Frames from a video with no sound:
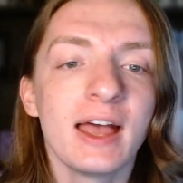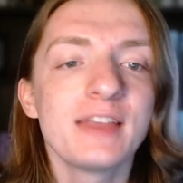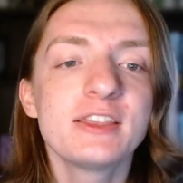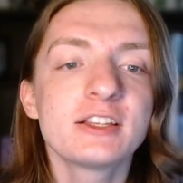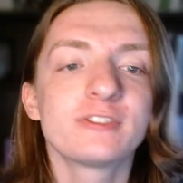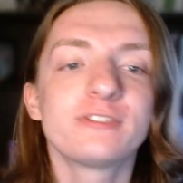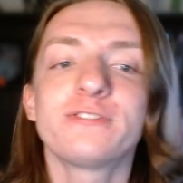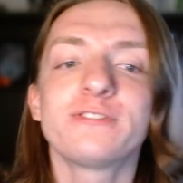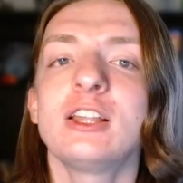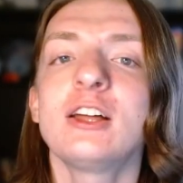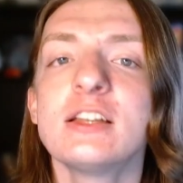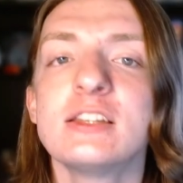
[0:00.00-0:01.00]
and this
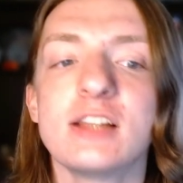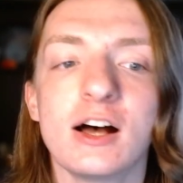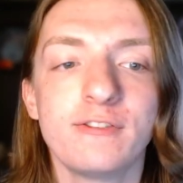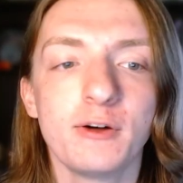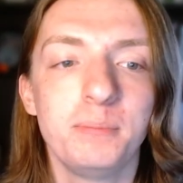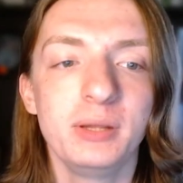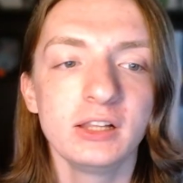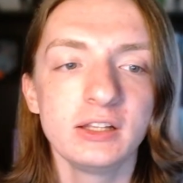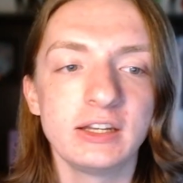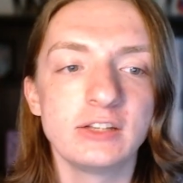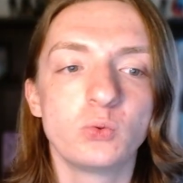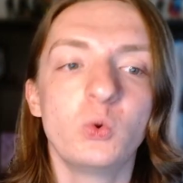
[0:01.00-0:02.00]
flood of
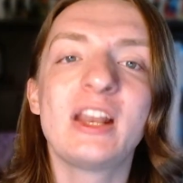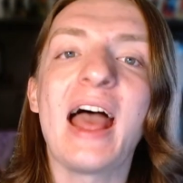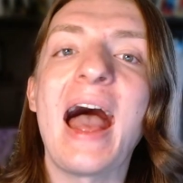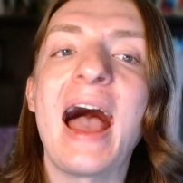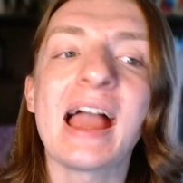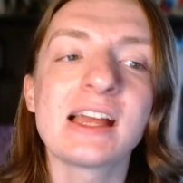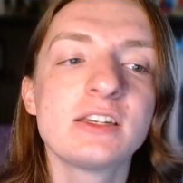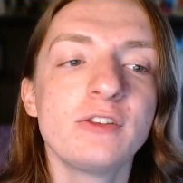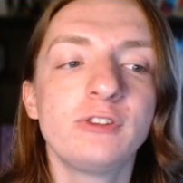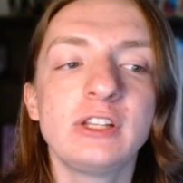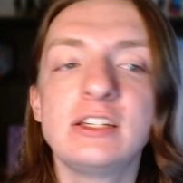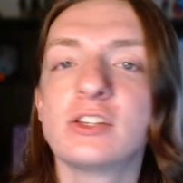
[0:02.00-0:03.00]
abilities would
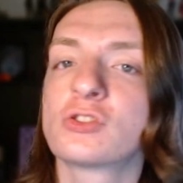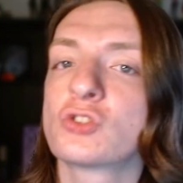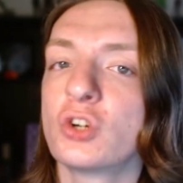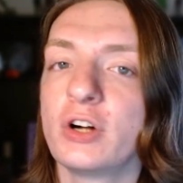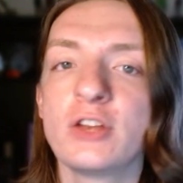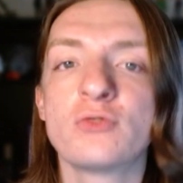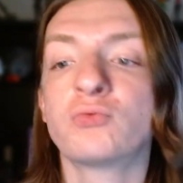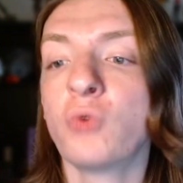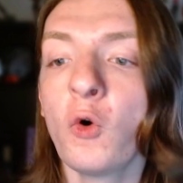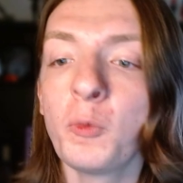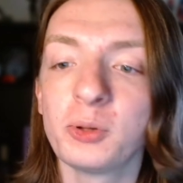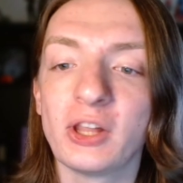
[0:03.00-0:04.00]
actively discourage
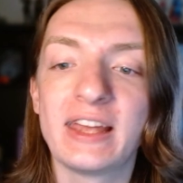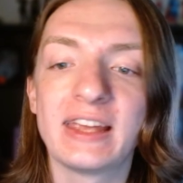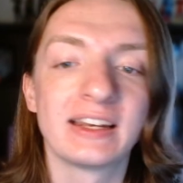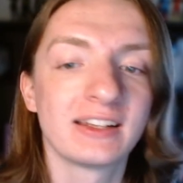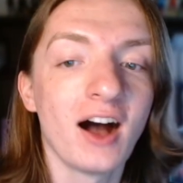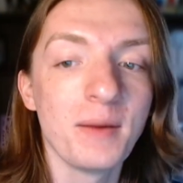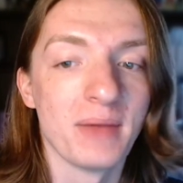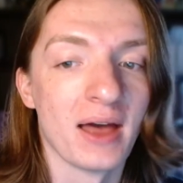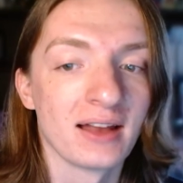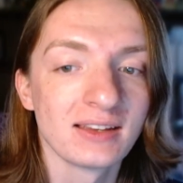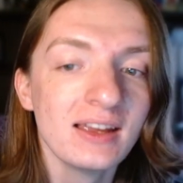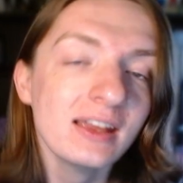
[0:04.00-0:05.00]
role-playing in combat.